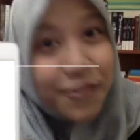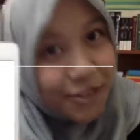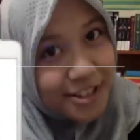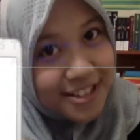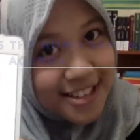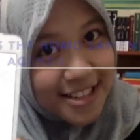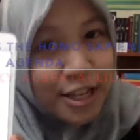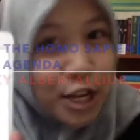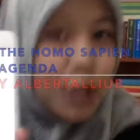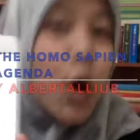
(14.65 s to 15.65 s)
versus
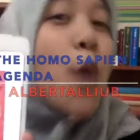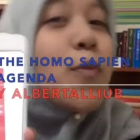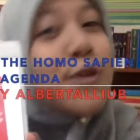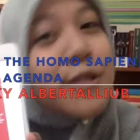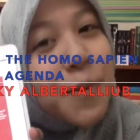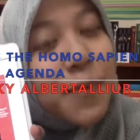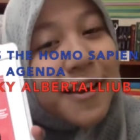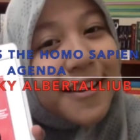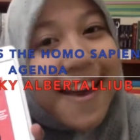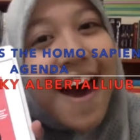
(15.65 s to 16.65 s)
the Homo
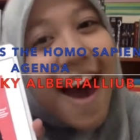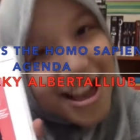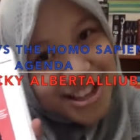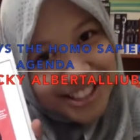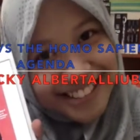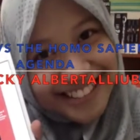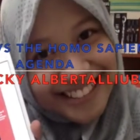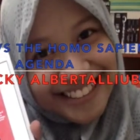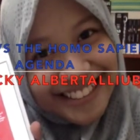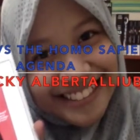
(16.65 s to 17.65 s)
sapiens
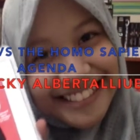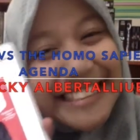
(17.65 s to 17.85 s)
agenda.